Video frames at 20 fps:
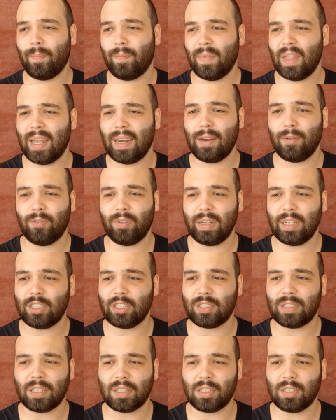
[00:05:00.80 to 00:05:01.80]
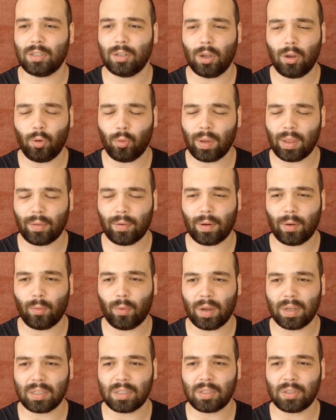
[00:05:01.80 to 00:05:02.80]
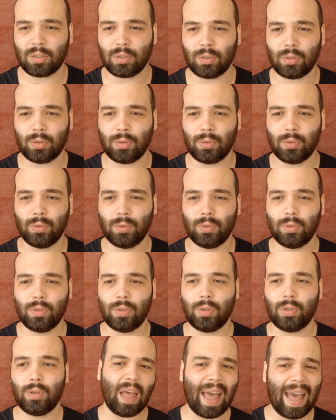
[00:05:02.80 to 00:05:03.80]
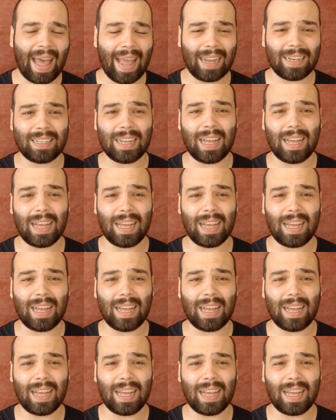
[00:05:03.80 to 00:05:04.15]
And it really just doesn't know whether it wants to act